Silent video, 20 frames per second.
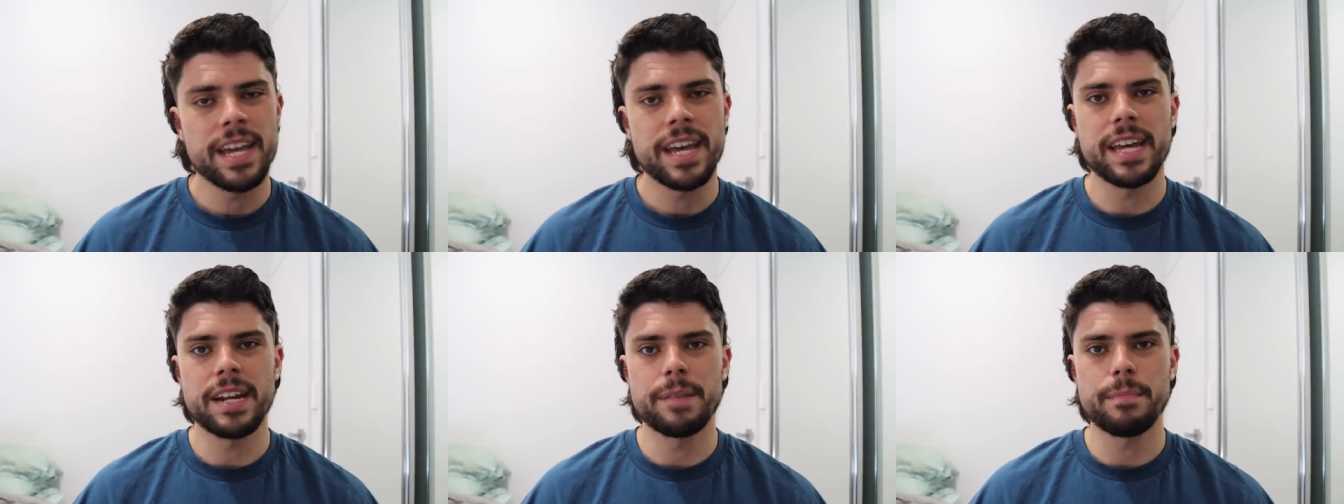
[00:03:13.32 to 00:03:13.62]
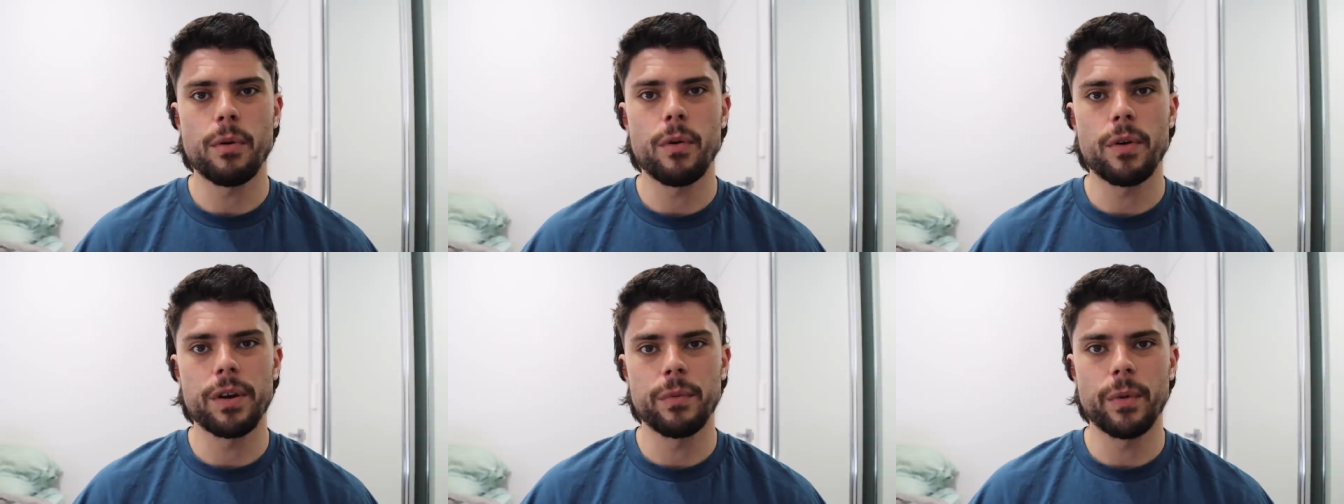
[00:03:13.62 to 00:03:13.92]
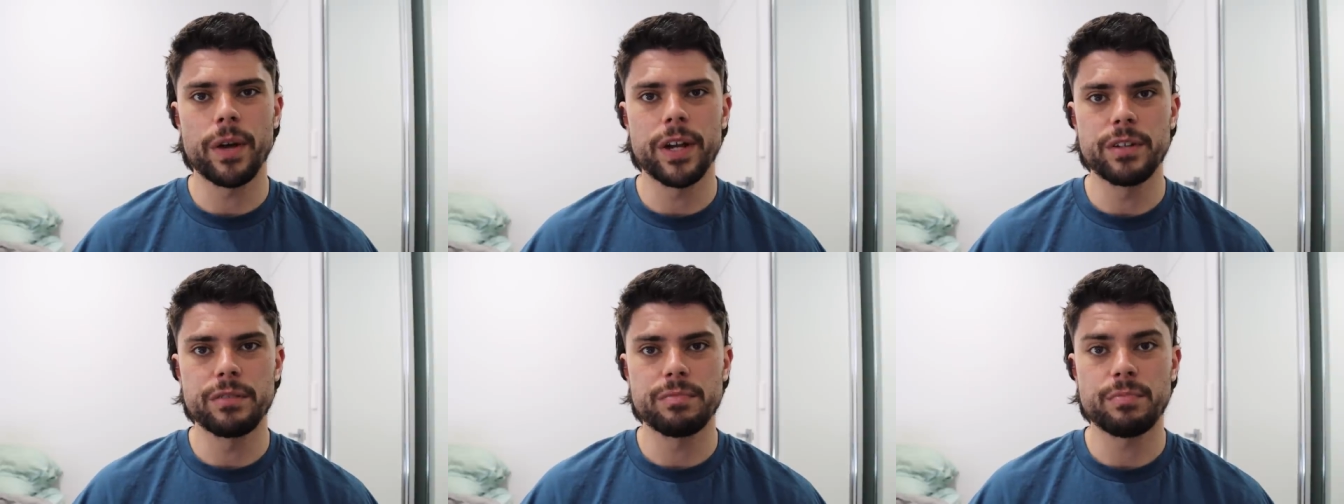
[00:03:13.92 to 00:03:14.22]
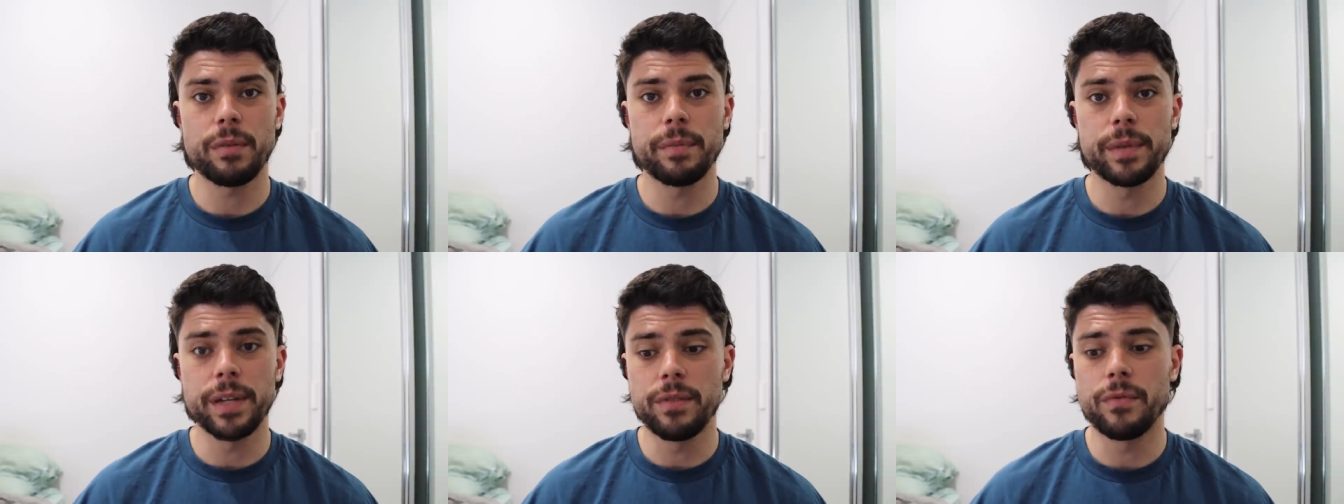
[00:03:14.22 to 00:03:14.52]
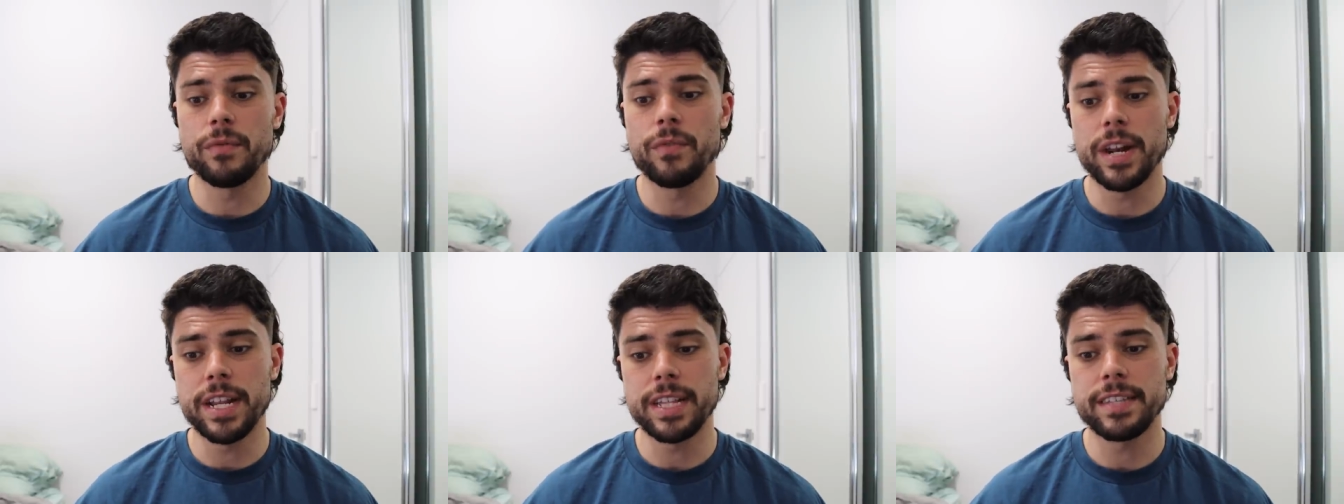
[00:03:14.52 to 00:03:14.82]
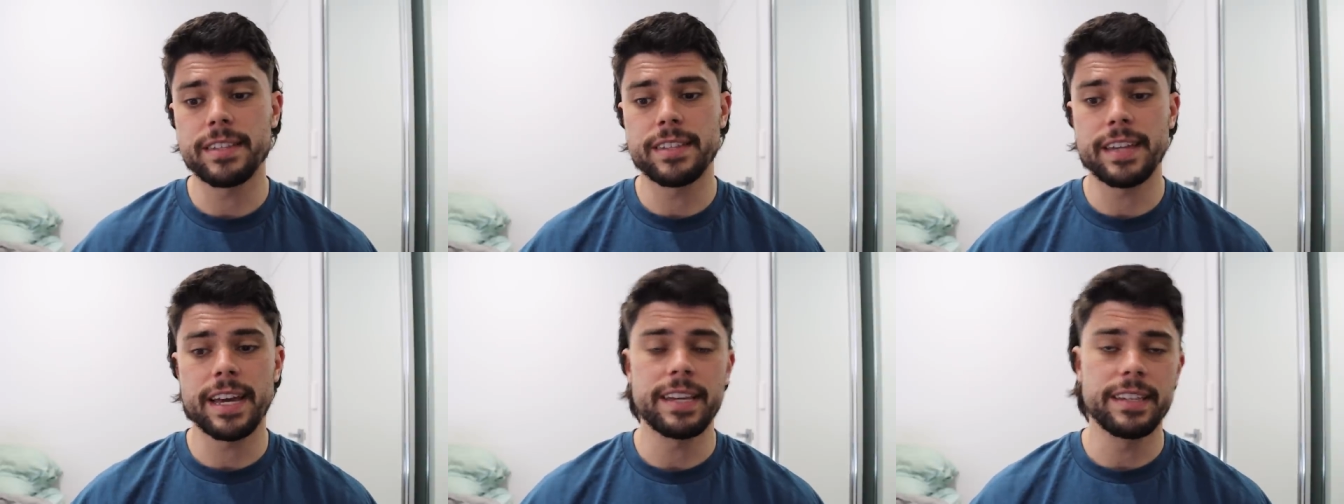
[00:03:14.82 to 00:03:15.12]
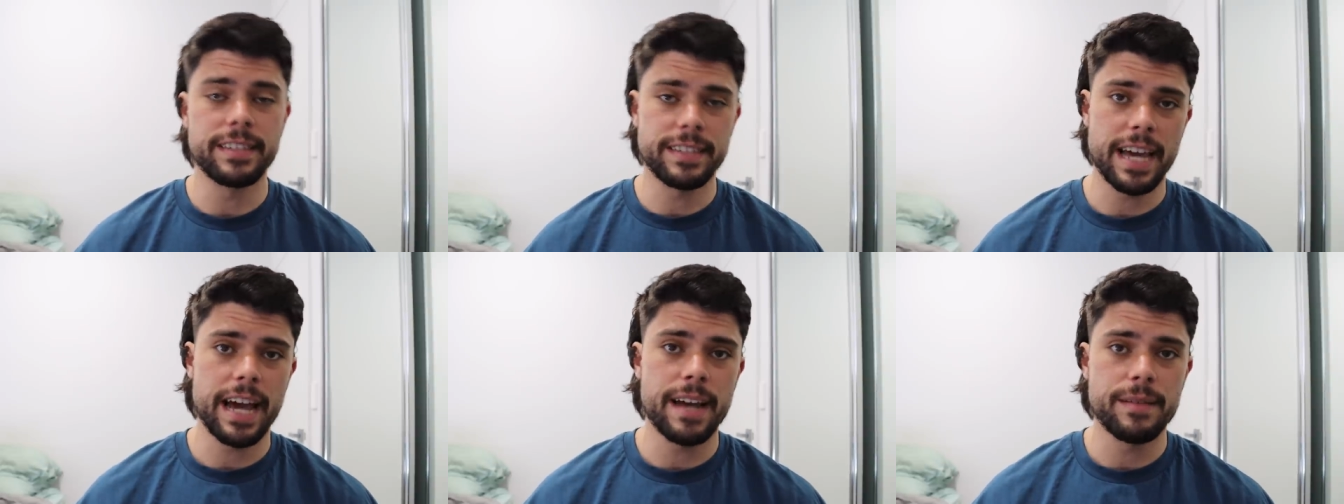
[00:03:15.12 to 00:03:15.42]
at a point where he's probably ready to take
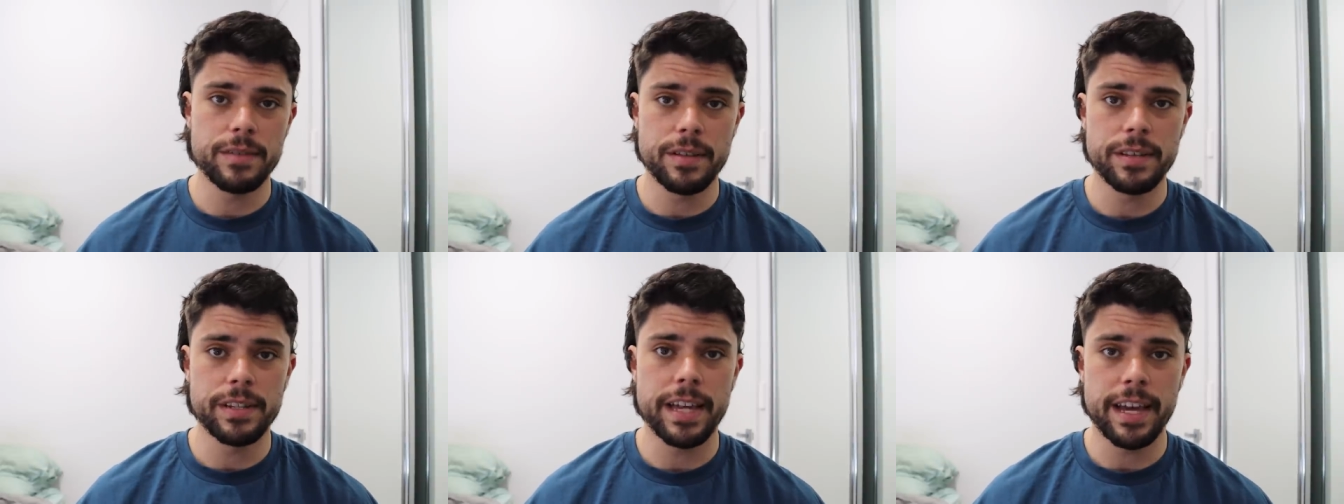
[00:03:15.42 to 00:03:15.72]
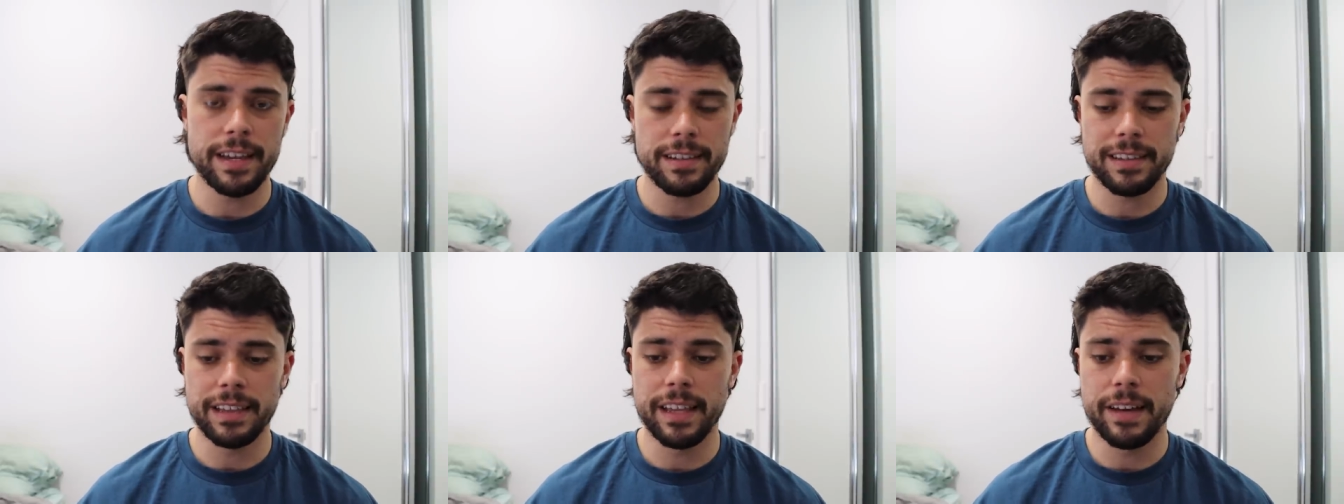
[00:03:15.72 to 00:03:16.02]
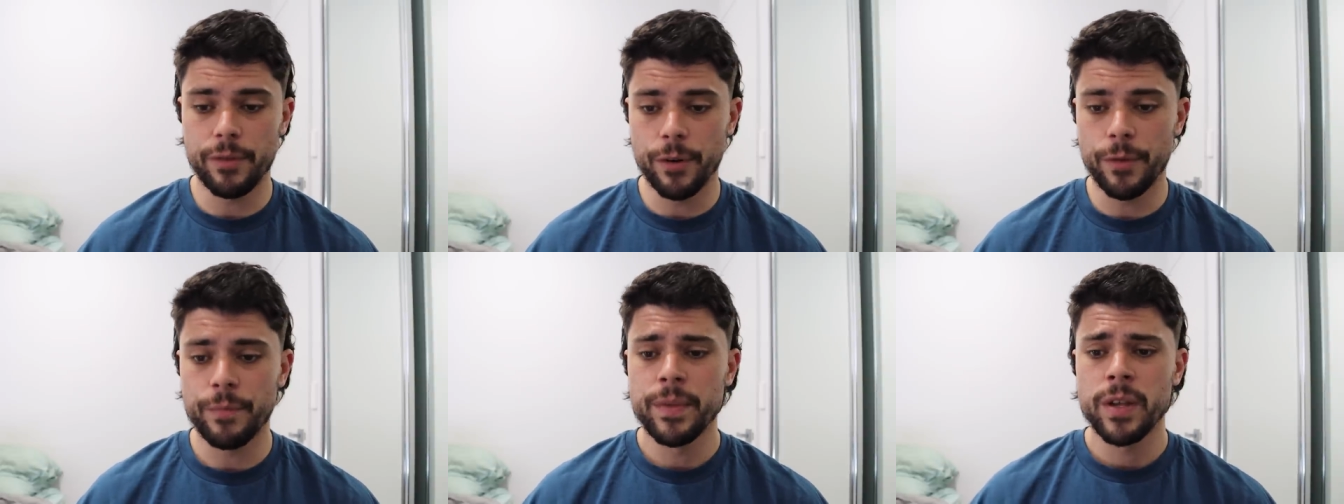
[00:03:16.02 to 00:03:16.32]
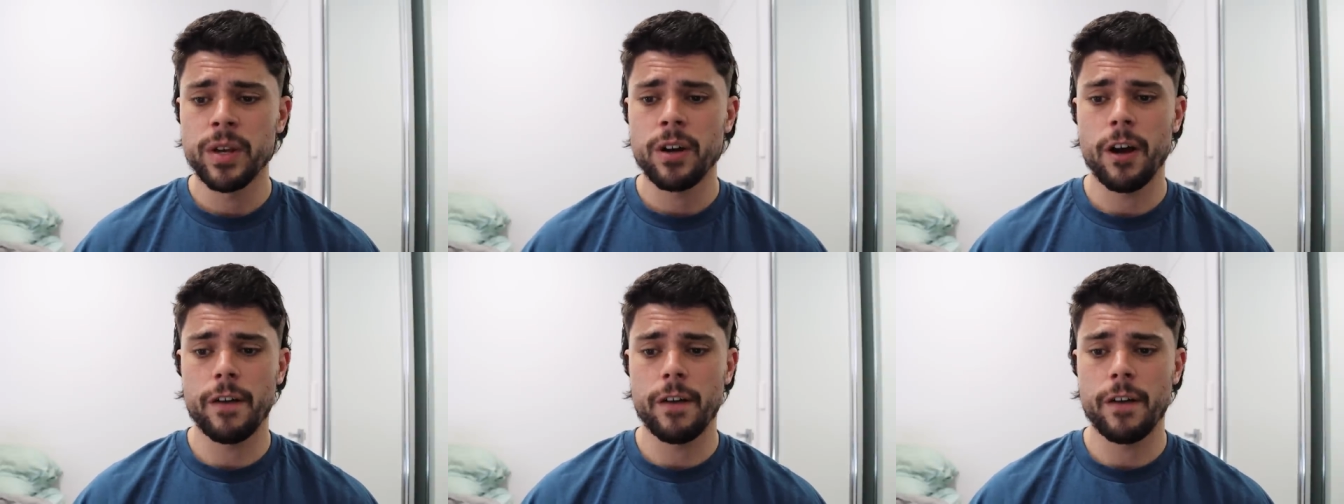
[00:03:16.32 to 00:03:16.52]
his game to the next level.